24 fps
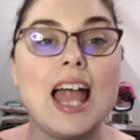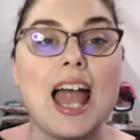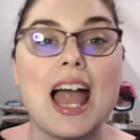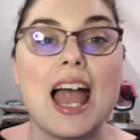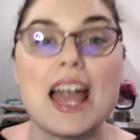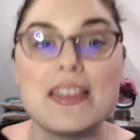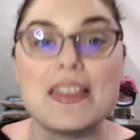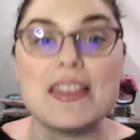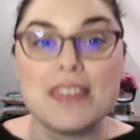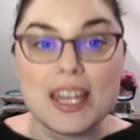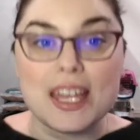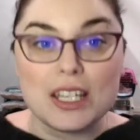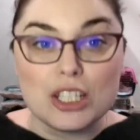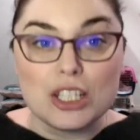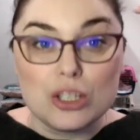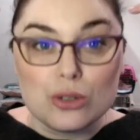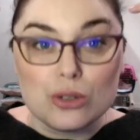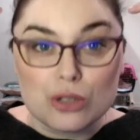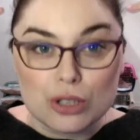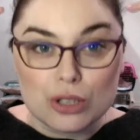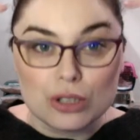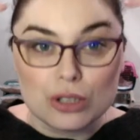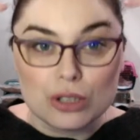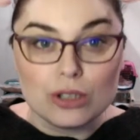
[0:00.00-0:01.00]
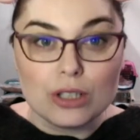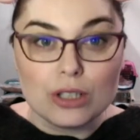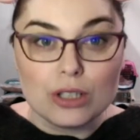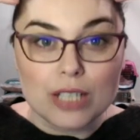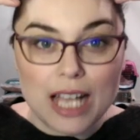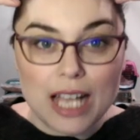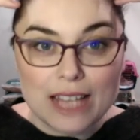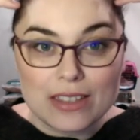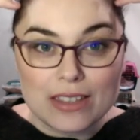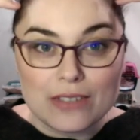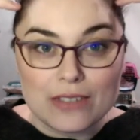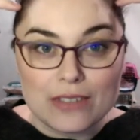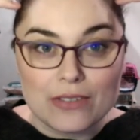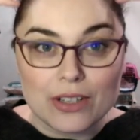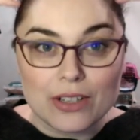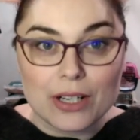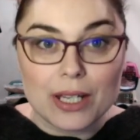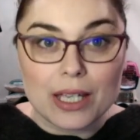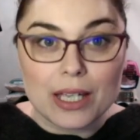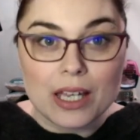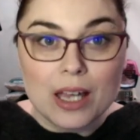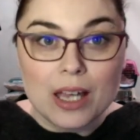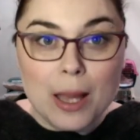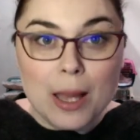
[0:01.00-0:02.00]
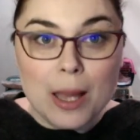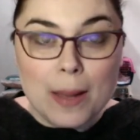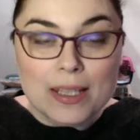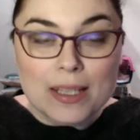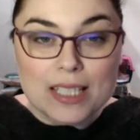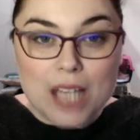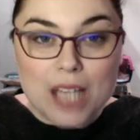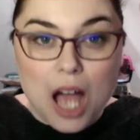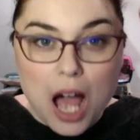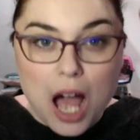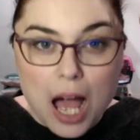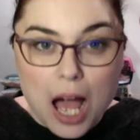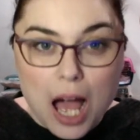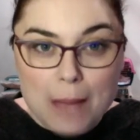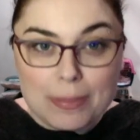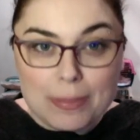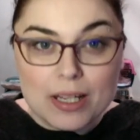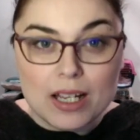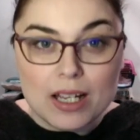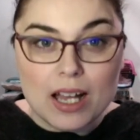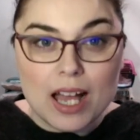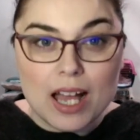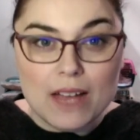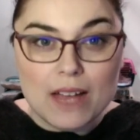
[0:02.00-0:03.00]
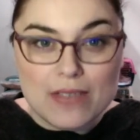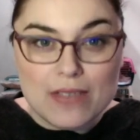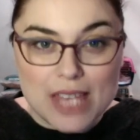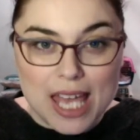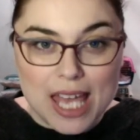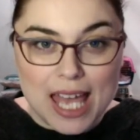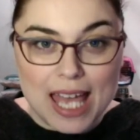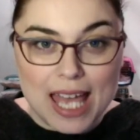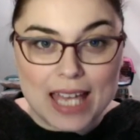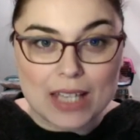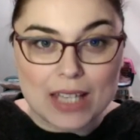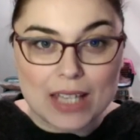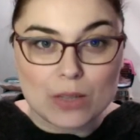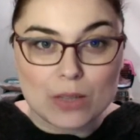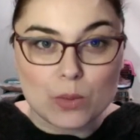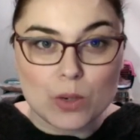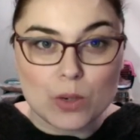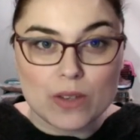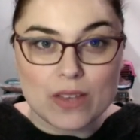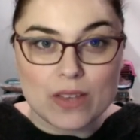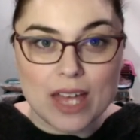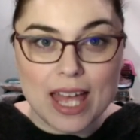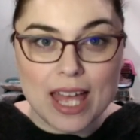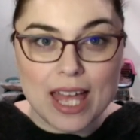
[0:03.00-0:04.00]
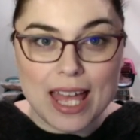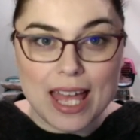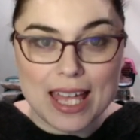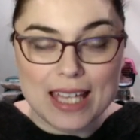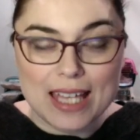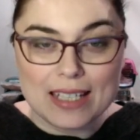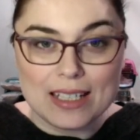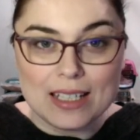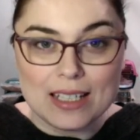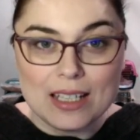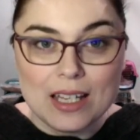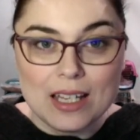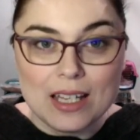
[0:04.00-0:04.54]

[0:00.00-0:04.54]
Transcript: And then you should look at the very top of the head where the head